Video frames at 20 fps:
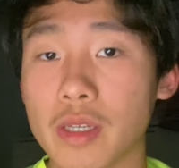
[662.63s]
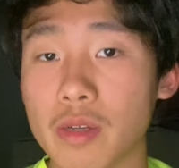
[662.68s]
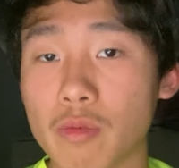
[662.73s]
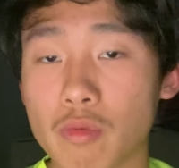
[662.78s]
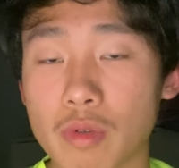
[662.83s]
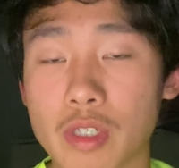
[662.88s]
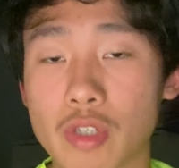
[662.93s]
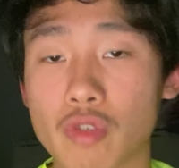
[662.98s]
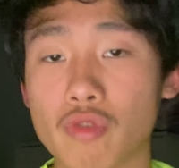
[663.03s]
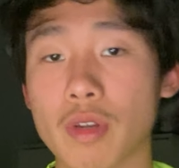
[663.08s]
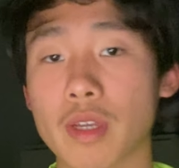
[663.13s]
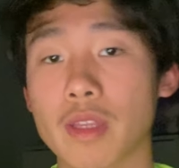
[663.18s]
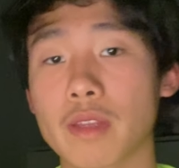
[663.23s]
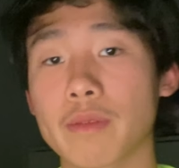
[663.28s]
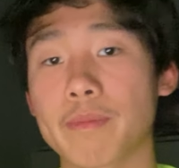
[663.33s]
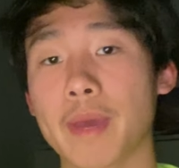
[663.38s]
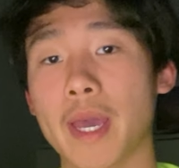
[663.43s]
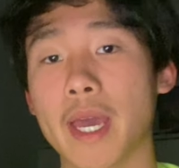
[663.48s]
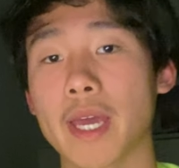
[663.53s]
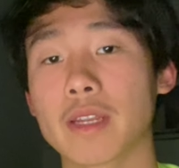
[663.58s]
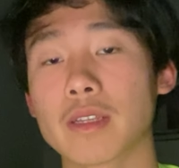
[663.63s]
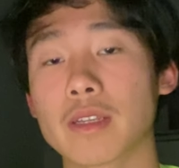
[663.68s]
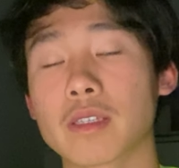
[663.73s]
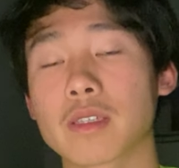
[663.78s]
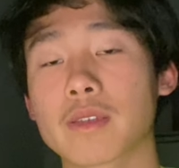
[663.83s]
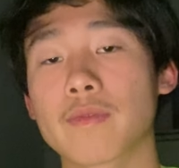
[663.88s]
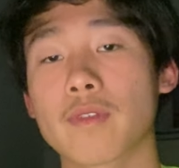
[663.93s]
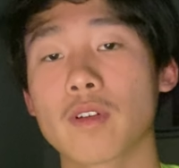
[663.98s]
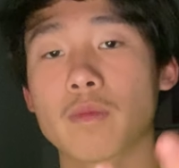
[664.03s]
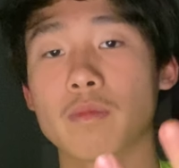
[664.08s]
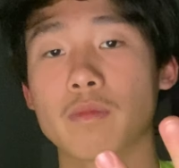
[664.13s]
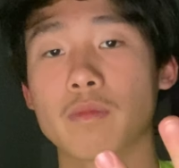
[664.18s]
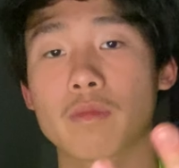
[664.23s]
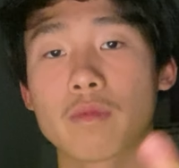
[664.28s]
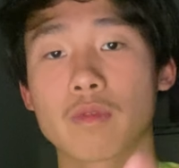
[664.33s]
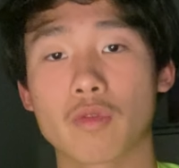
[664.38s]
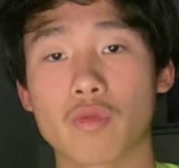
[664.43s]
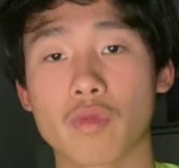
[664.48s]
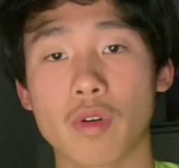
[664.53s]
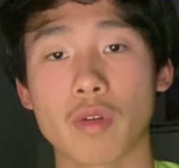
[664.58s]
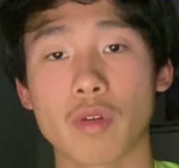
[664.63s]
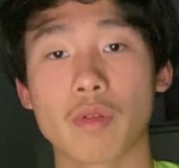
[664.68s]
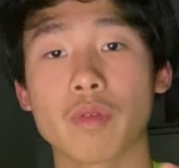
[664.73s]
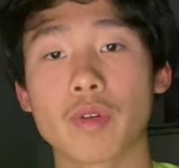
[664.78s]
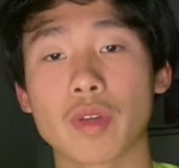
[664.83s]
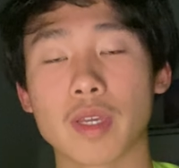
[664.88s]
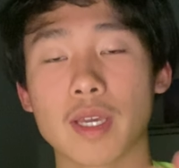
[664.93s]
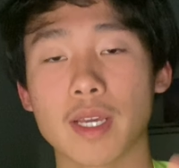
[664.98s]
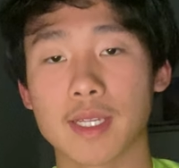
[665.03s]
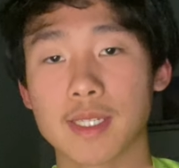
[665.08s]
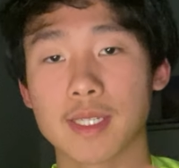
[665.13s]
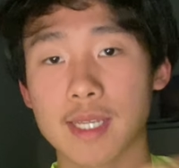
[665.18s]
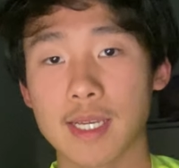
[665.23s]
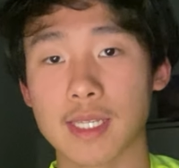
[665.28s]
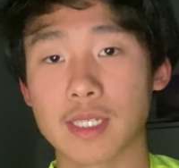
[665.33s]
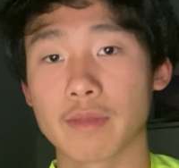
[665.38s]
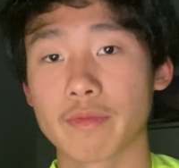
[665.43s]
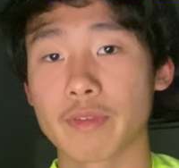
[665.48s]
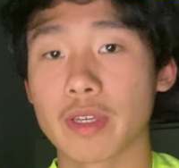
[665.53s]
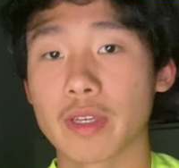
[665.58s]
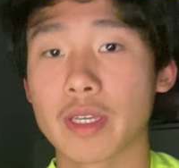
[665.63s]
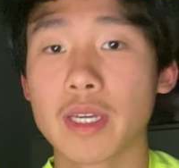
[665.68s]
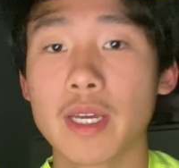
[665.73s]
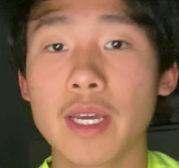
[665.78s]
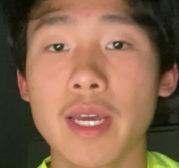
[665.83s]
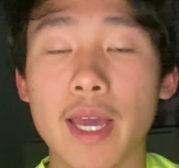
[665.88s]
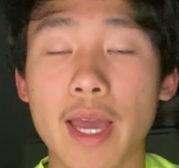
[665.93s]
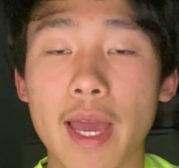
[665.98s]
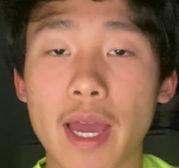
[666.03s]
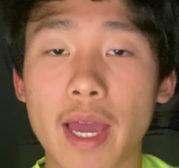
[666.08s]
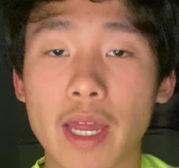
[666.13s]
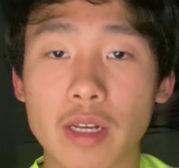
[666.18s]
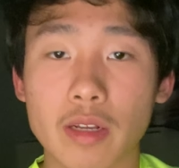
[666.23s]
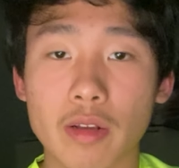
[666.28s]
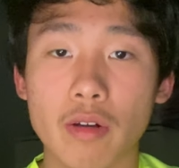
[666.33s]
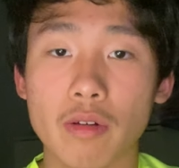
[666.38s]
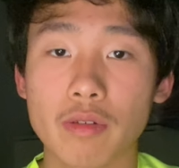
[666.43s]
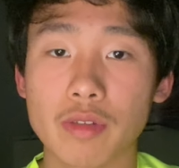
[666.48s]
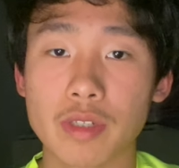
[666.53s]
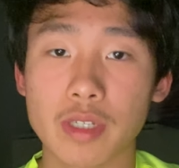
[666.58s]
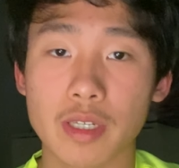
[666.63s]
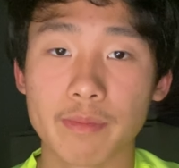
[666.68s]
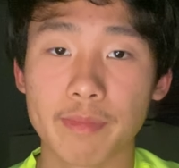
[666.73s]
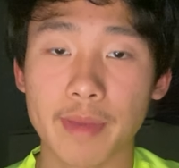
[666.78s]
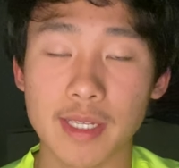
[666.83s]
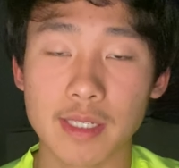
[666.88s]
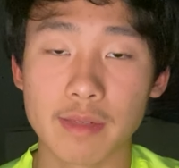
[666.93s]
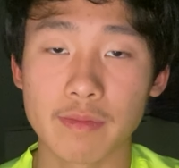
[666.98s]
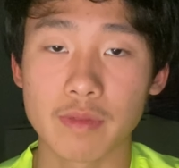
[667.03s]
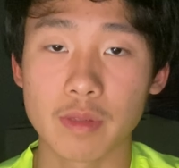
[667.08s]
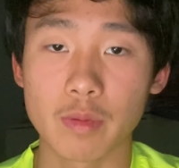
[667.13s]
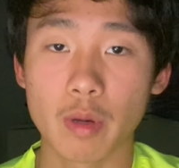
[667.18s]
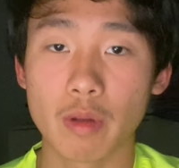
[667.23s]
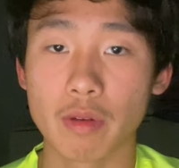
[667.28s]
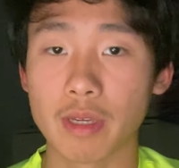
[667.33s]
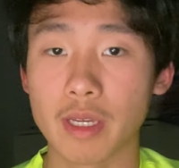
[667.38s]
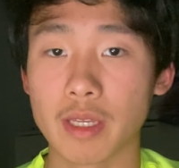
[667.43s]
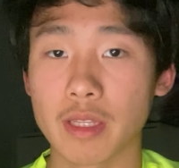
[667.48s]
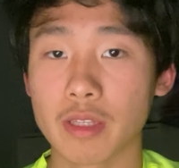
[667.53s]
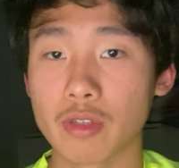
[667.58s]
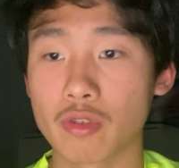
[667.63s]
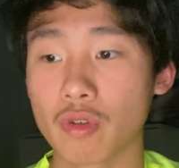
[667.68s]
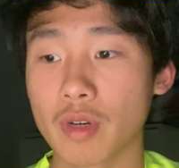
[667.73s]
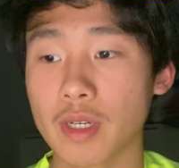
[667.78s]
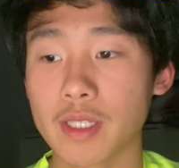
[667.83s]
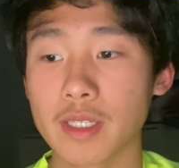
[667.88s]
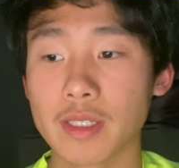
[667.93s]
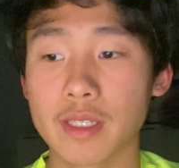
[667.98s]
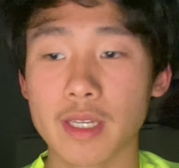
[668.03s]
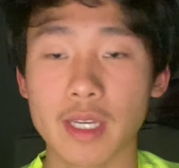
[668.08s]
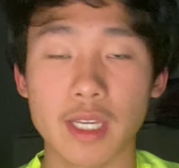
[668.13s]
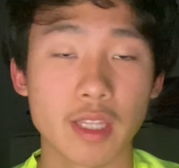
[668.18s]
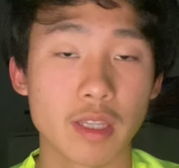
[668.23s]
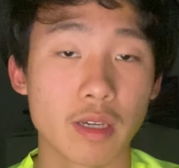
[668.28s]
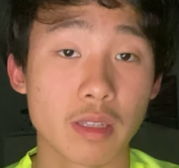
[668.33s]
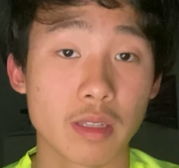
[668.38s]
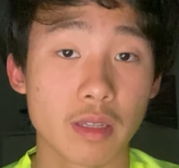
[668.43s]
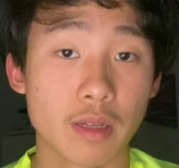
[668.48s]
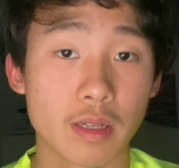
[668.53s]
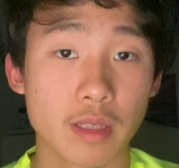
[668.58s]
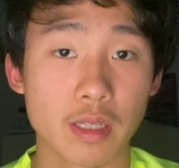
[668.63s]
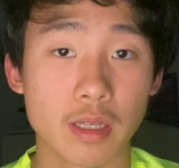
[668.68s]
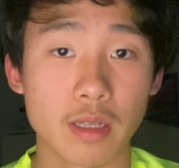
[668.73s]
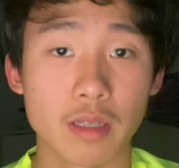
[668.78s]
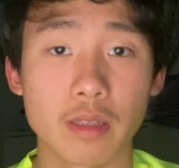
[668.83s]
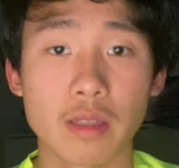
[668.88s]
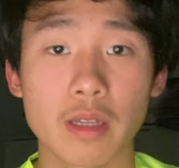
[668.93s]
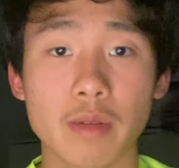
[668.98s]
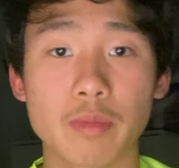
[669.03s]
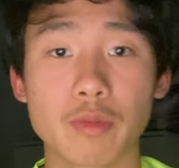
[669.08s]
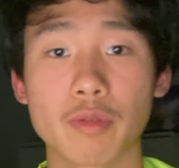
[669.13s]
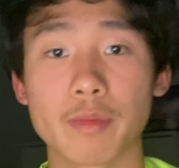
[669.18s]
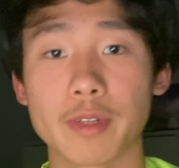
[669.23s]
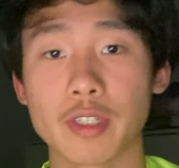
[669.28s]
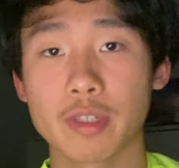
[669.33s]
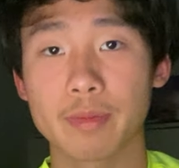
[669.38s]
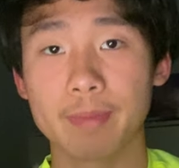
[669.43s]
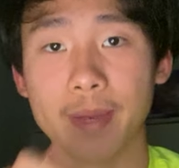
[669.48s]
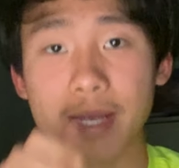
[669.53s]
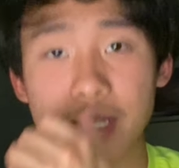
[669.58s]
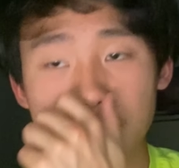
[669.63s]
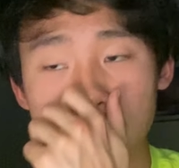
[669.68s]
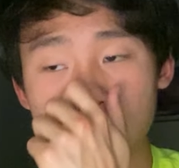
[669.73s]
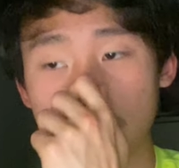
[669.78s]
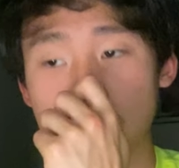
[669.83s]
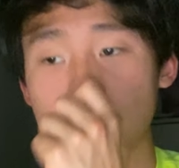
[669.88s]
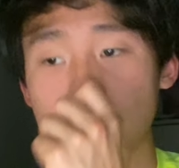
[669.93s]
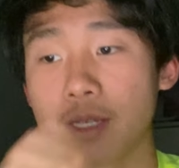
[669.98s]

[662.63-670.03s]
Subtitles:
restrict the panels from growing excessively and causing massive swelling in the joint and taking up too much space.